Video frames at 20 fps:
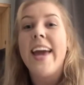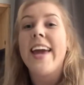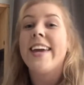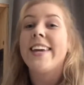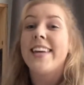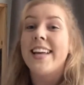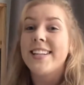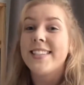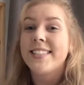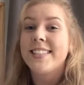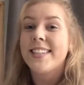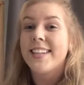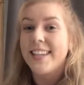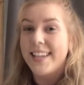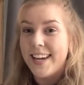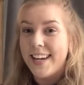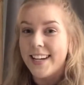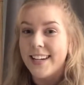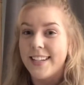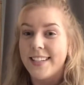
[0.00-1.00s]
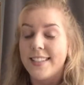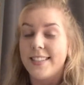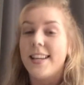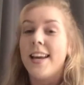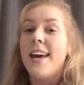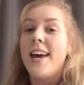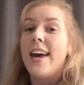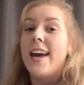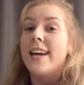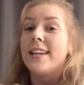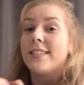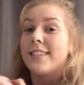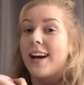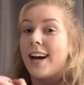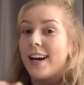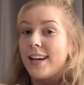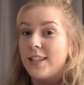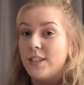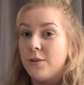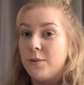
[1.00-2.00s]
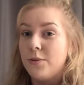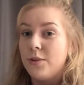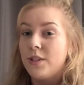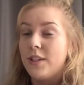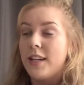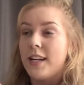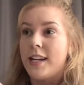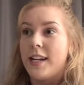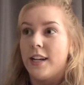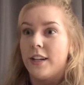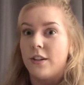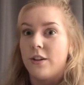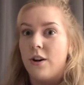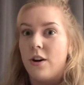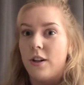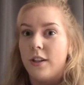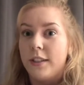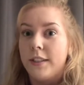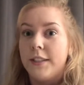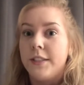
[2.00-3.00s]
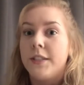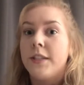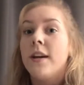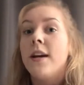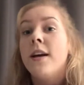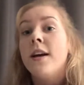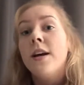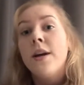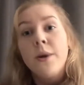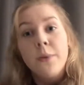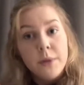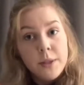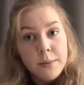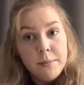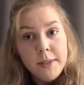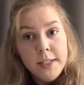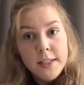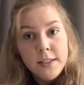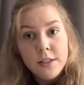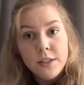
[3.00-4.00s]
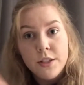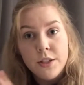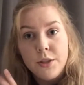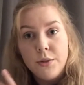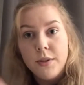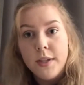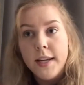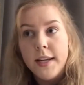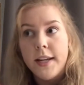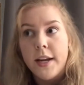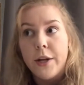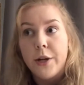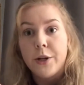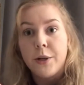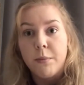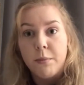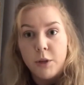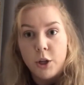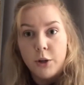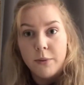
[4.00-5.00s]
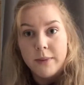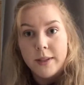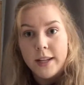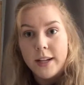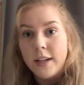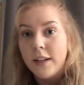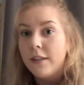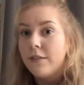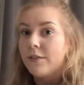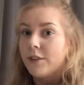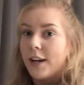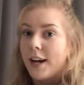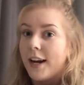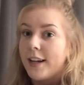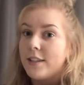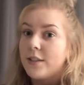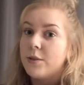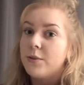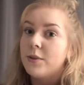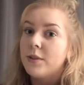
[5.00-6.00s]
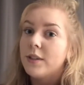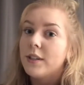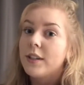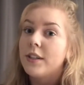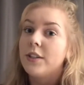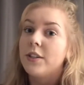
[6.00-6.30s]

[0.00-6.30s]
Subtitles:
Yes, it is. It's a high school and a college, which means you can get your diploma there for high school.